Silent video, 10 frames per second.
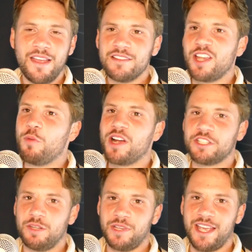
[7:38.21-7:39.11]
So
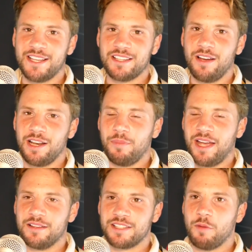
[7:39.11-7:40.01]
much to get excited
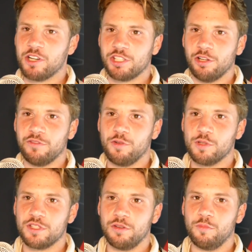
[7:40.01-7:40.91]
about, so much to look
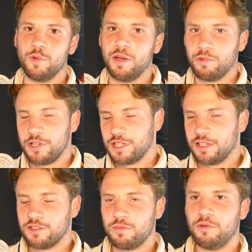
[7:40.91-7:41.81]
forward to, and we
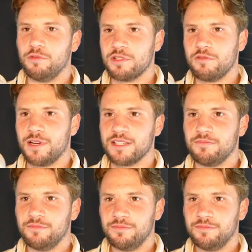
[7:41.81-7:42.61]
appreciate your support as always.